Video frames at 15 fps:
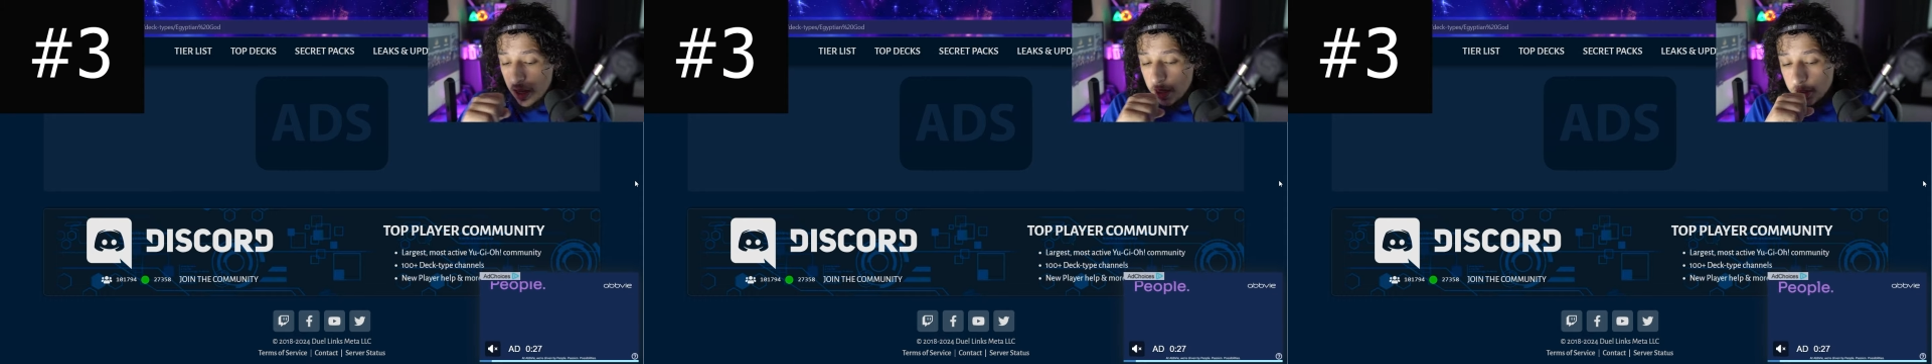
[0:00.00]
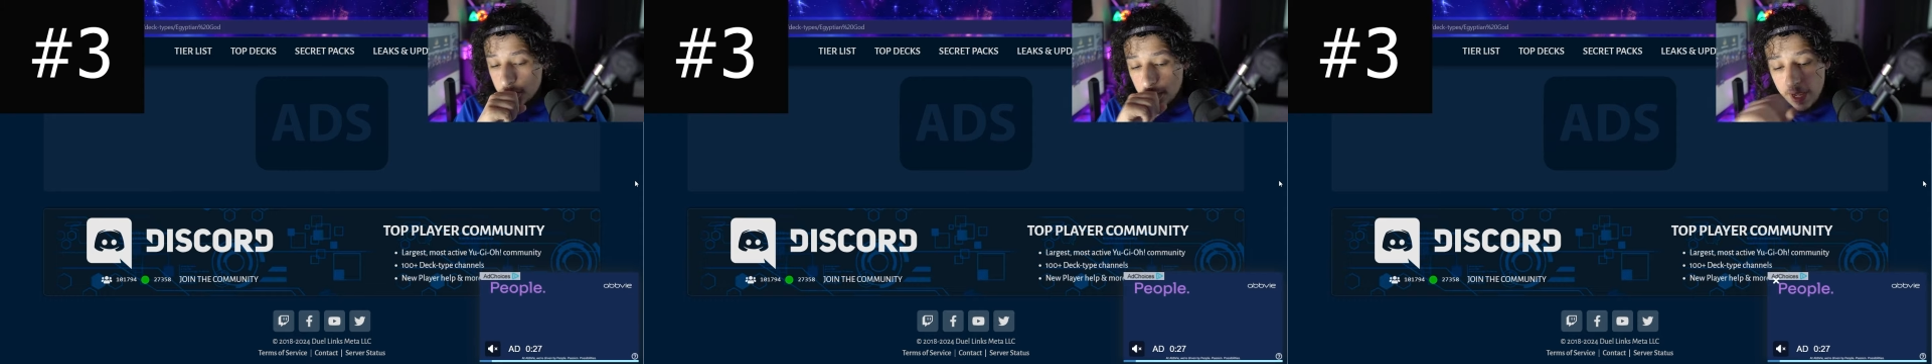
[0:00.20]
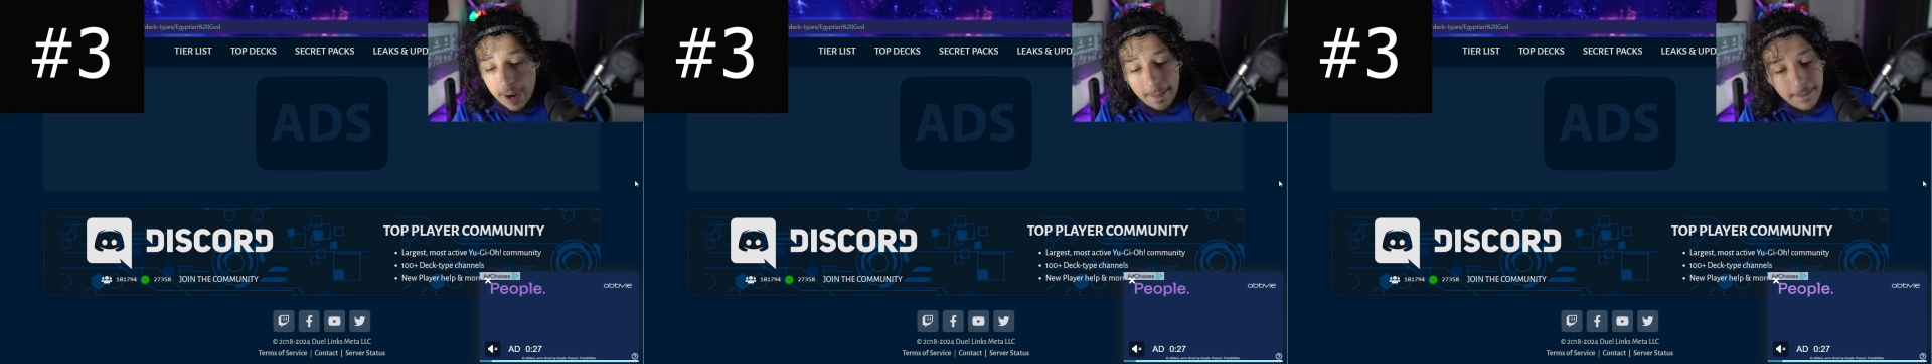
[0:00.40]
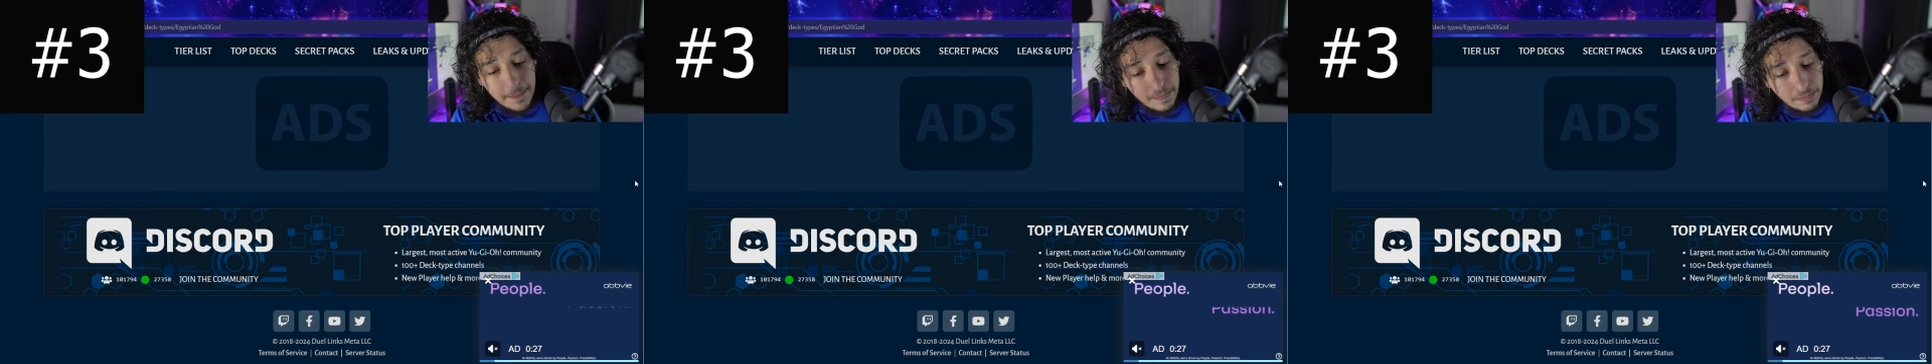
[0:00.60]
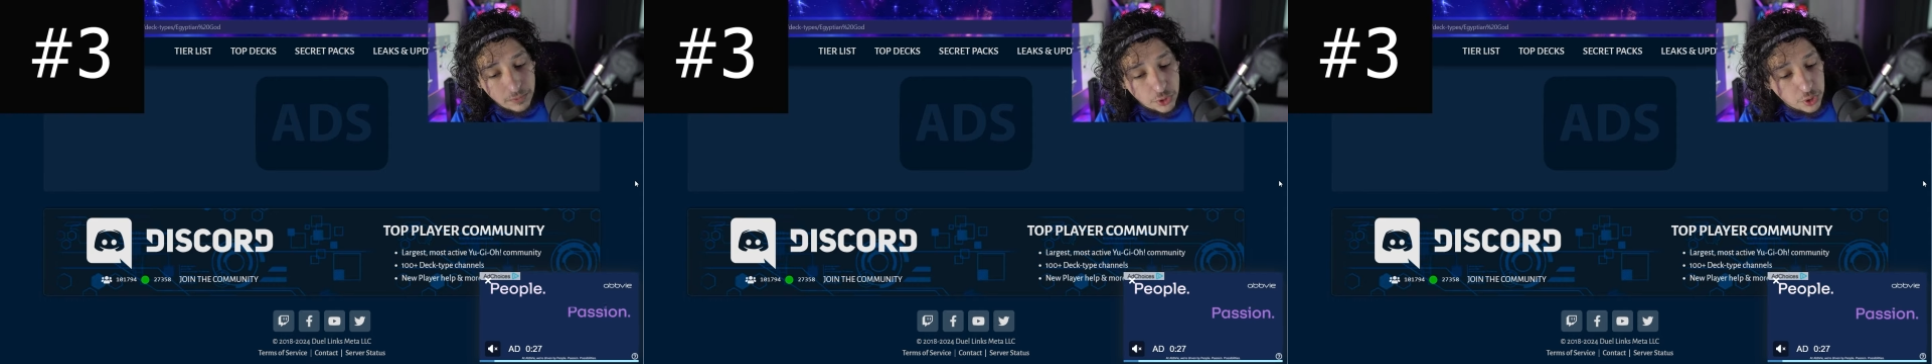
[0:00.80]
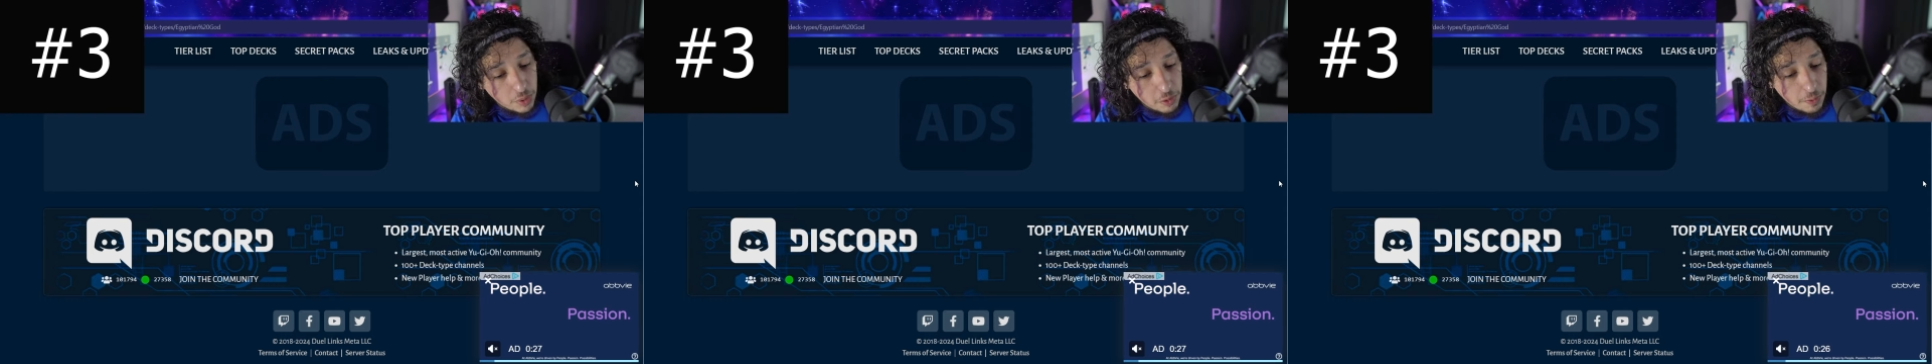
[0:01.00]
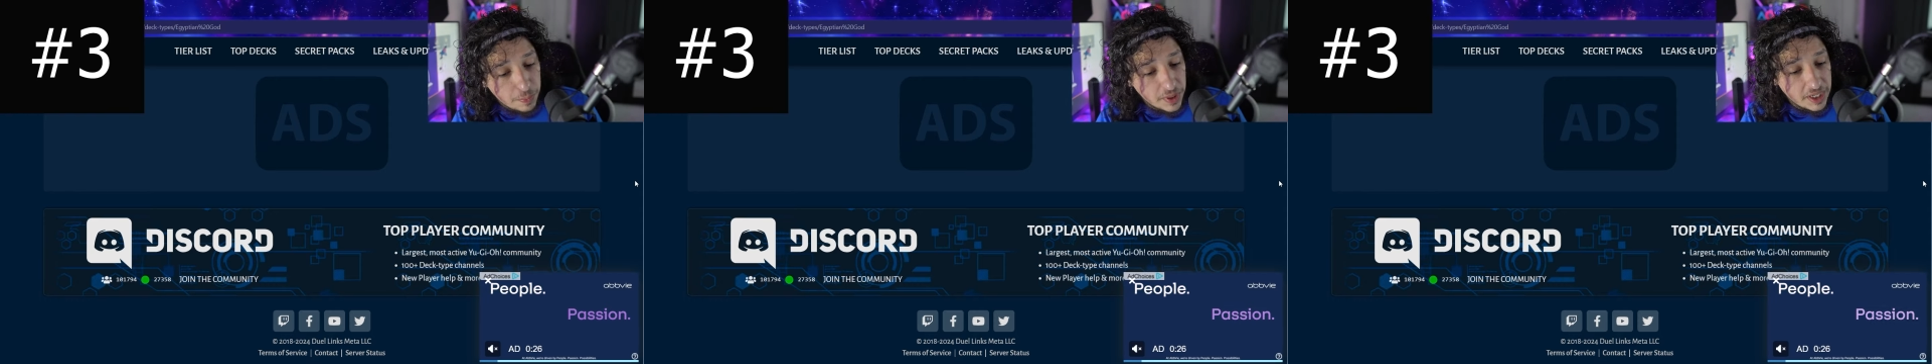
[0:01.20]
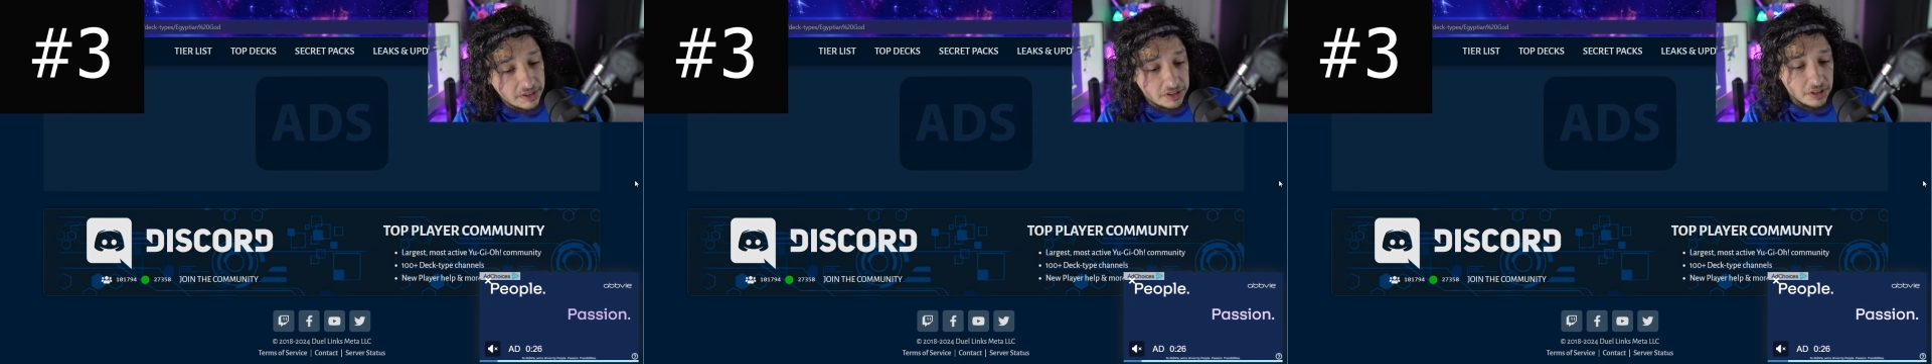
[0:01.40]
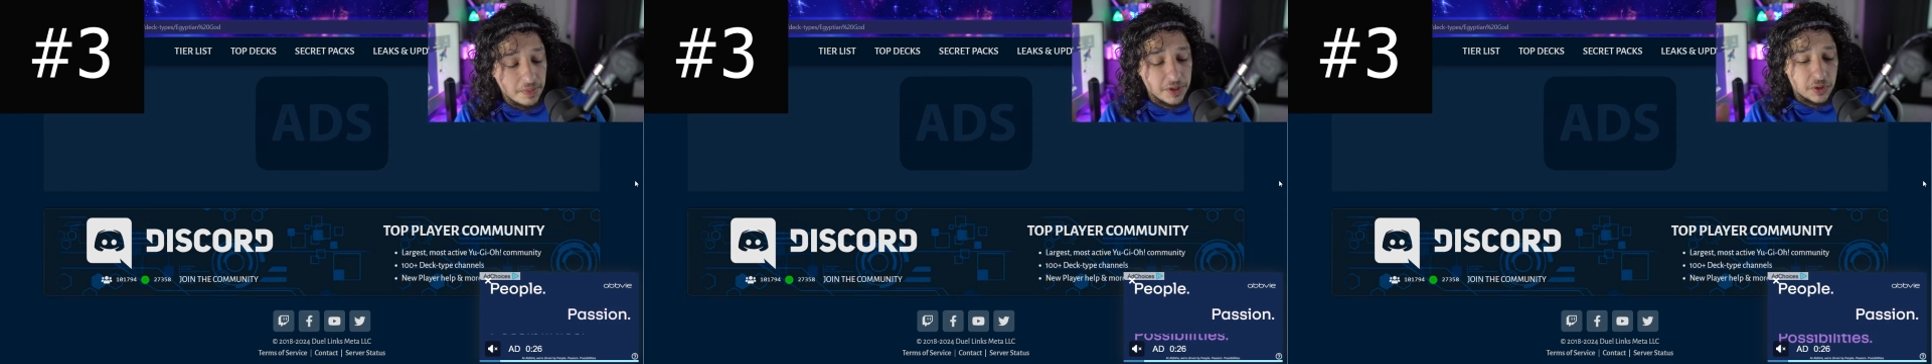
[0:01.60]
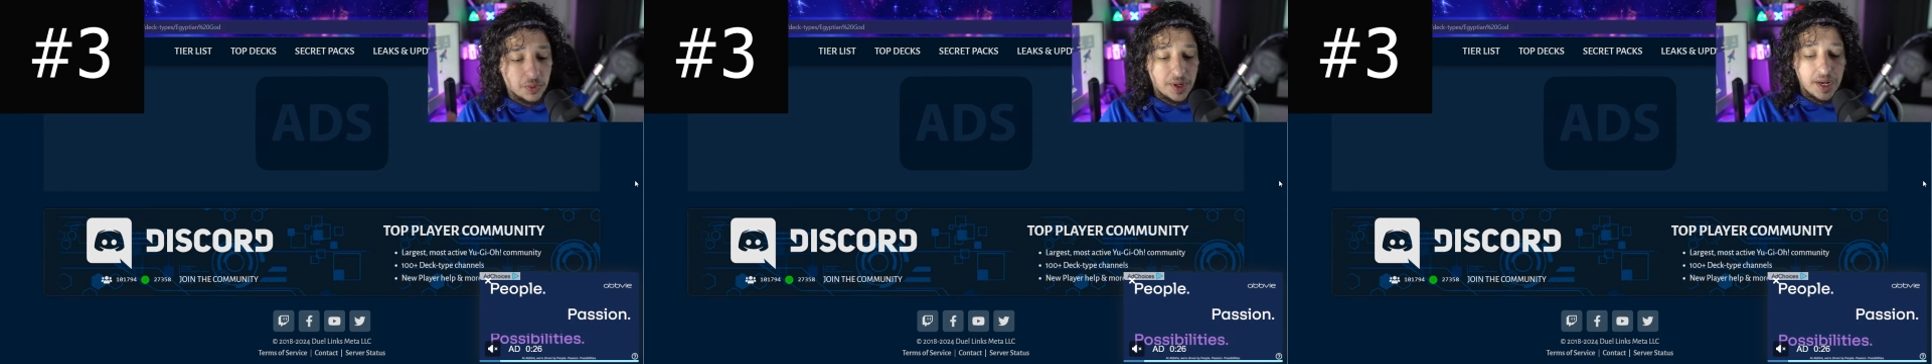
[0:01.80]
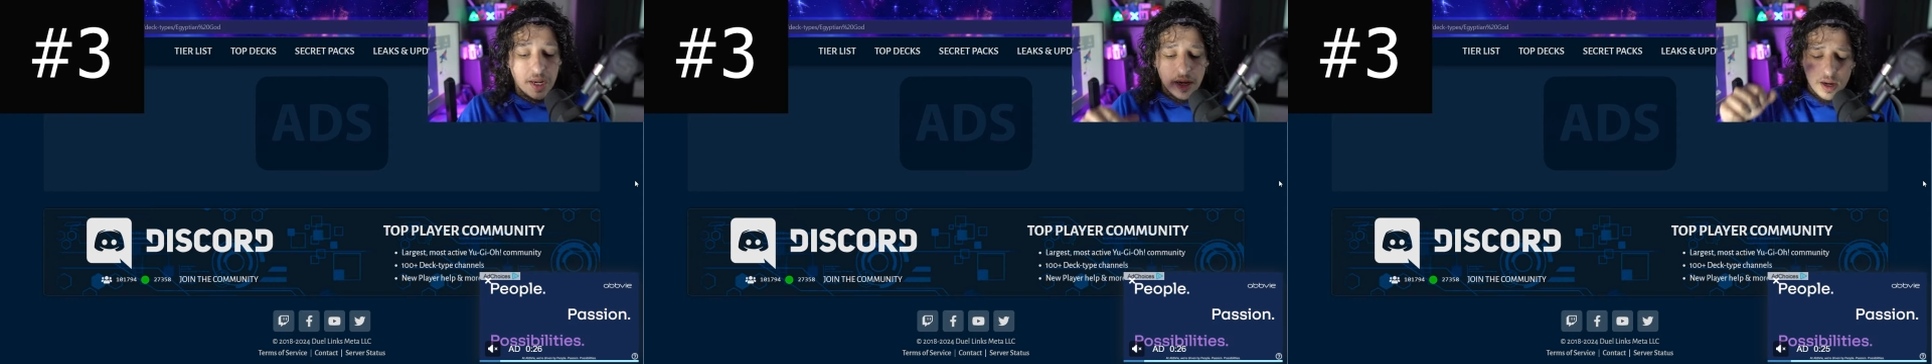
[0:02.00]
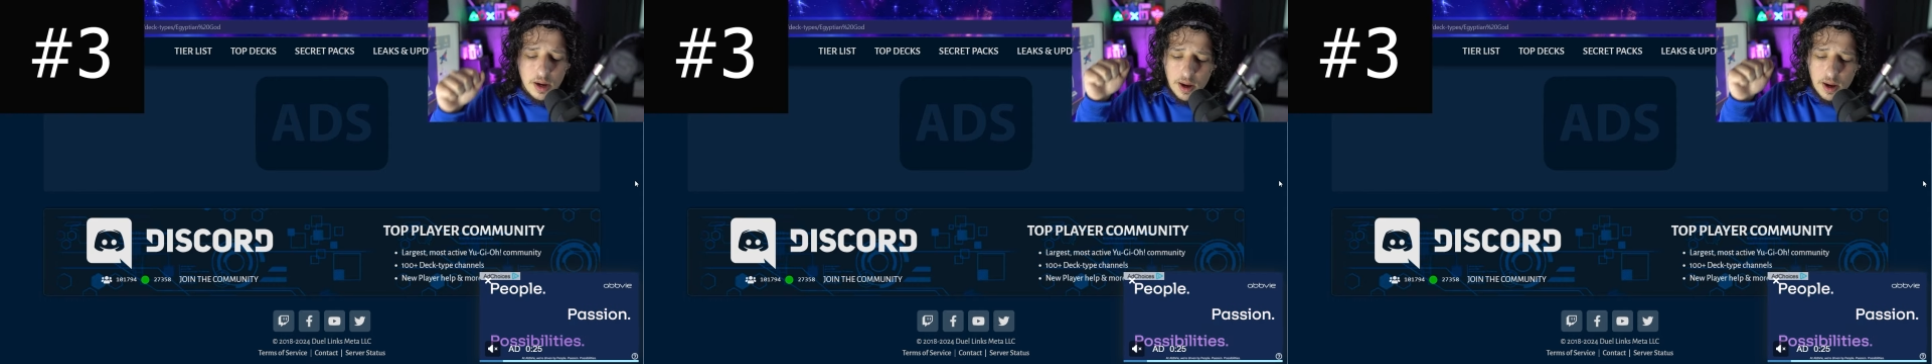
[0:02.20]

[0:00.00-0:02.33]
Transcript: So yeah, drum roll please for number three.